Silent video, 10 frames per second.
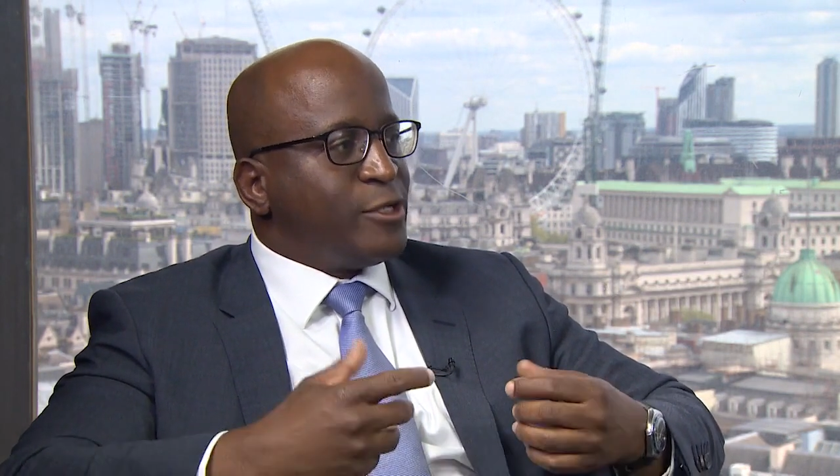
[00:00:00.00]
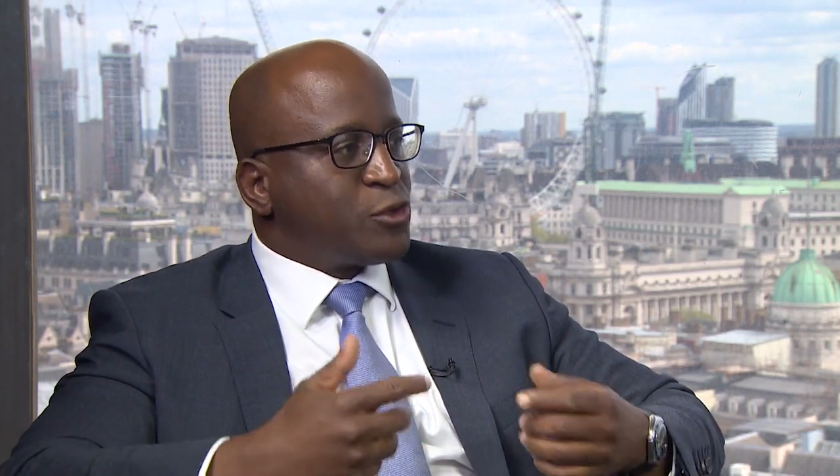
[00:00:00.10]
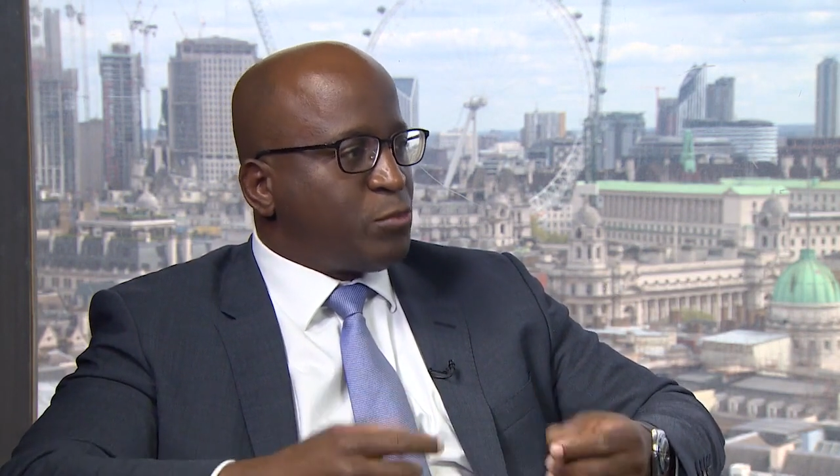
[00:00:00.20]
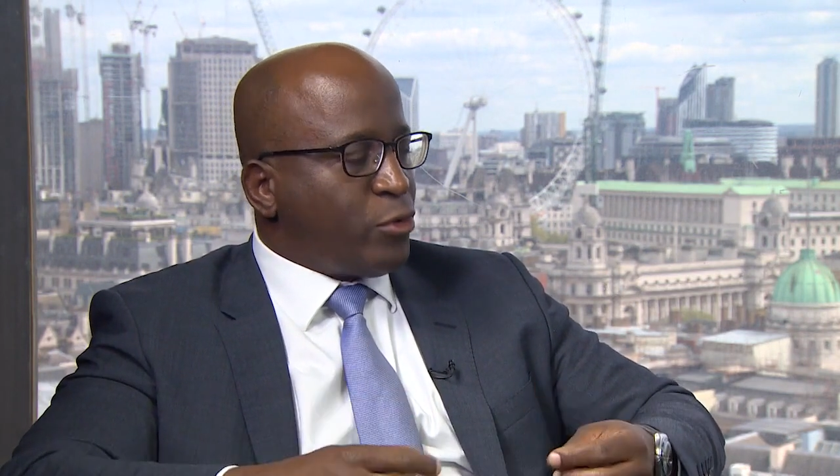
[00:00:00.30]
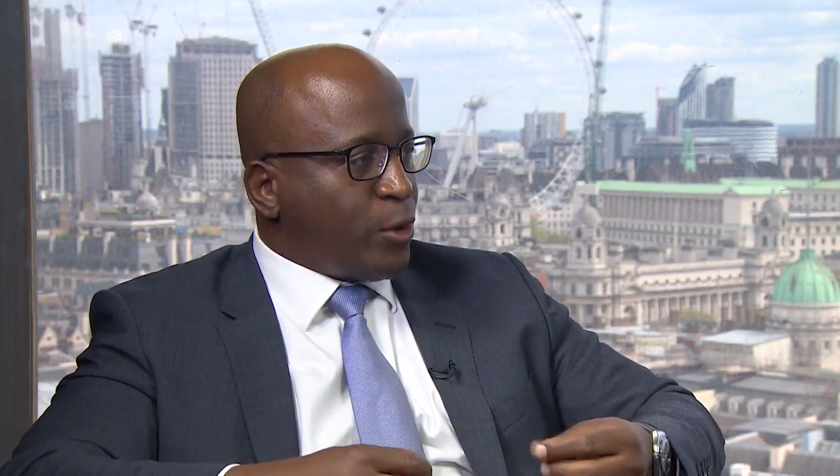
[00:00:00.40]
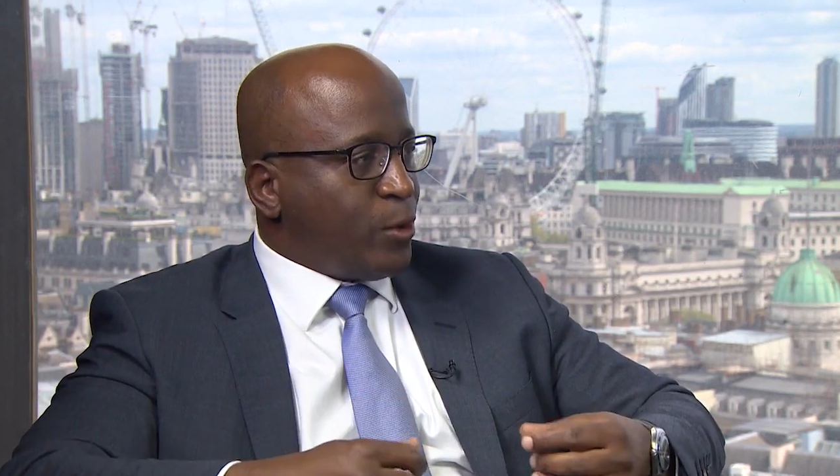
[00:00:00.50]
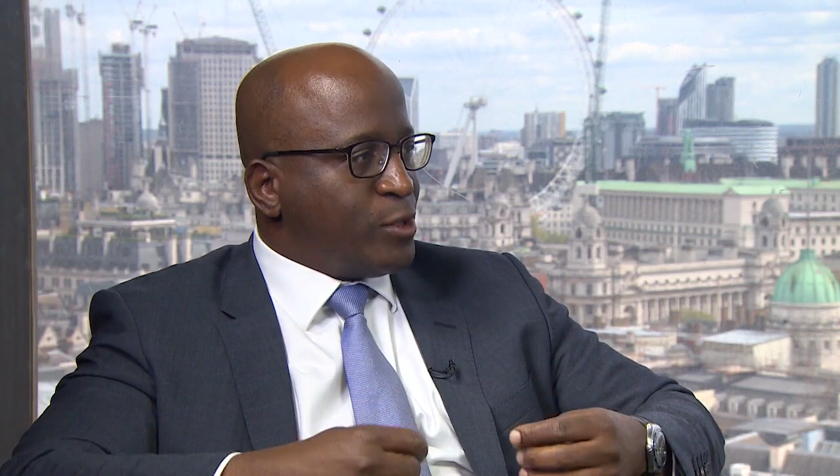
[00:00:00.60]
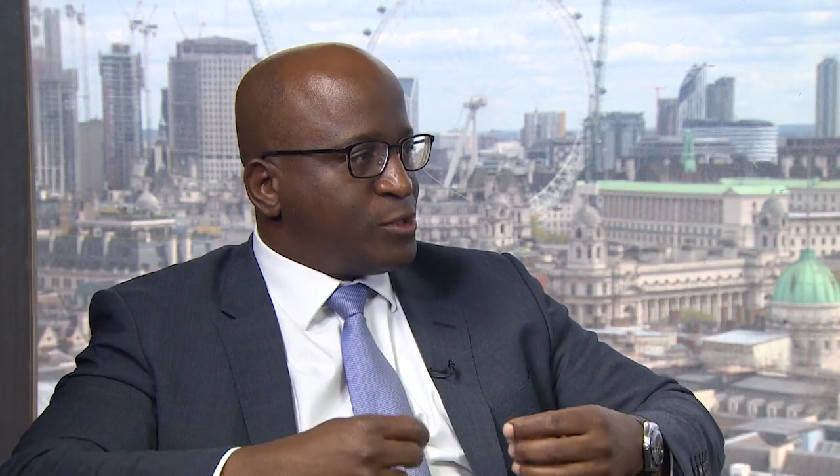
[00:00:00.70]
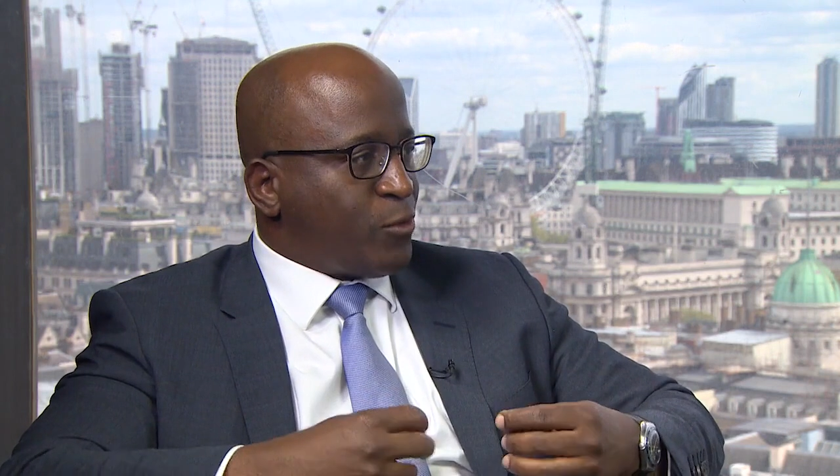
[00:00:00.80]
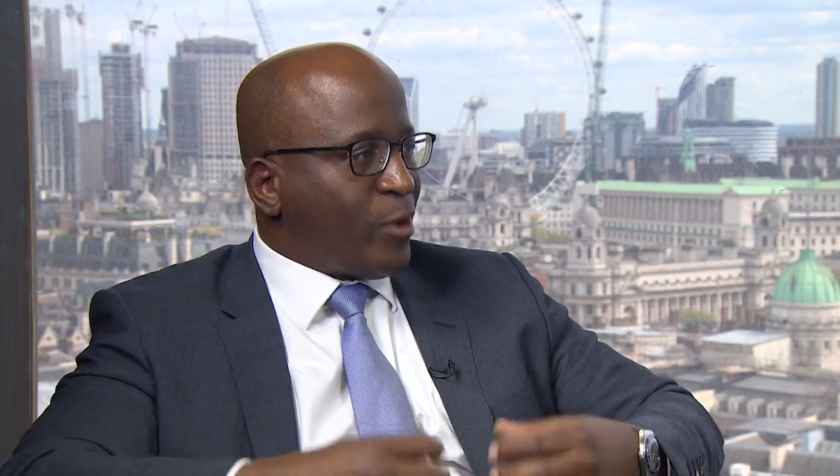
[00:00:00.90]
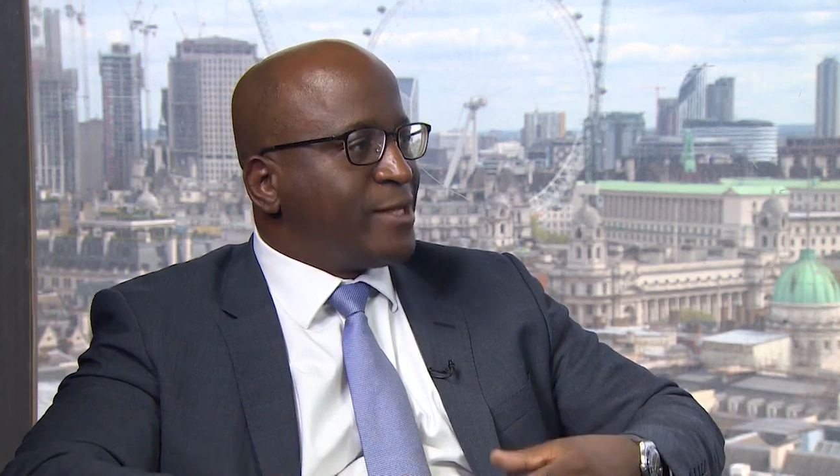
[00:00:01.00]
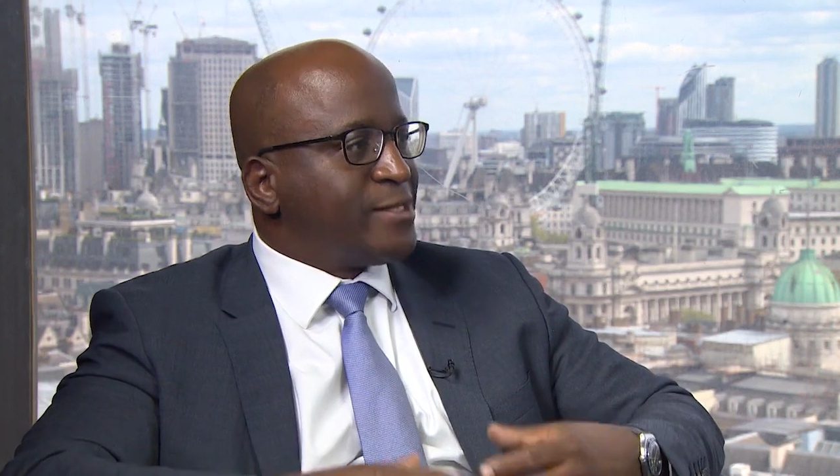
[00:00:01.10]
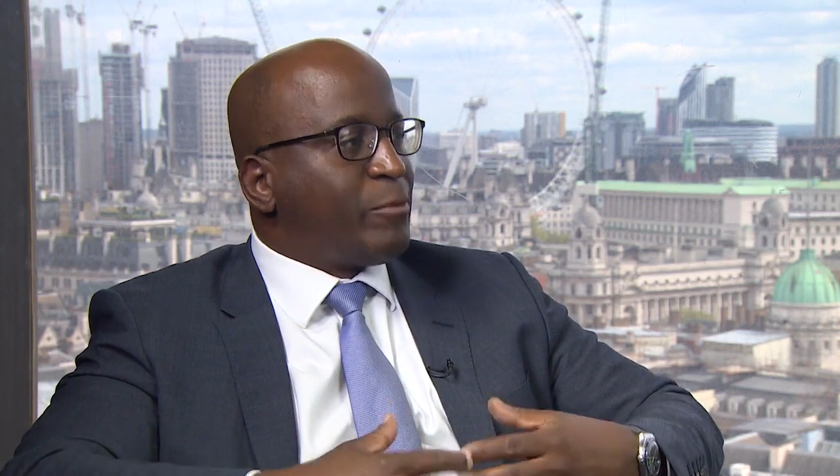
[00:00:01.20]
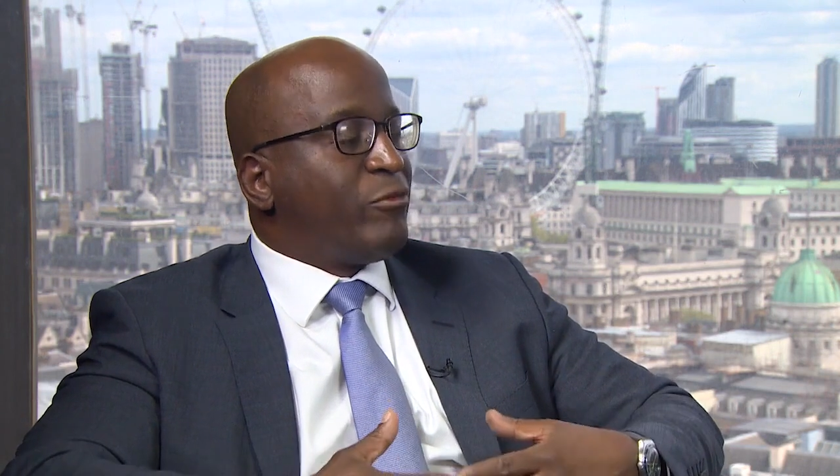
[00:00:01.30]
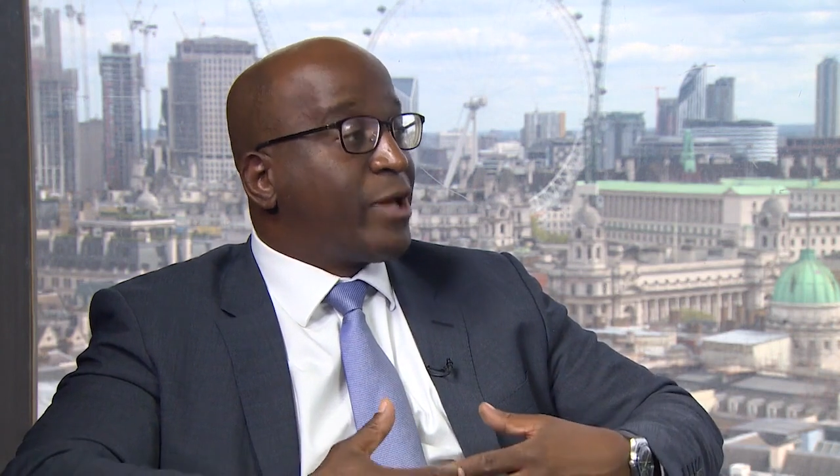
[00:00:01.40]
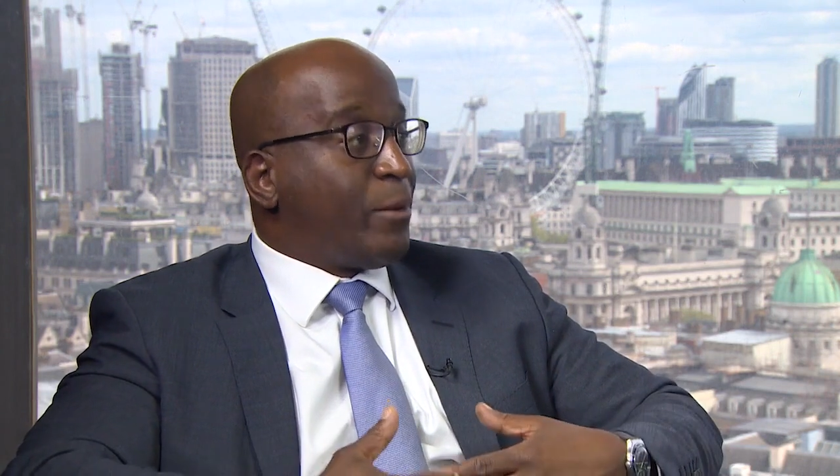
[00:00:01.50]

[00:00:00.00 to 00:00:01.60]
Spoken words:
the entrepreneurs the right type of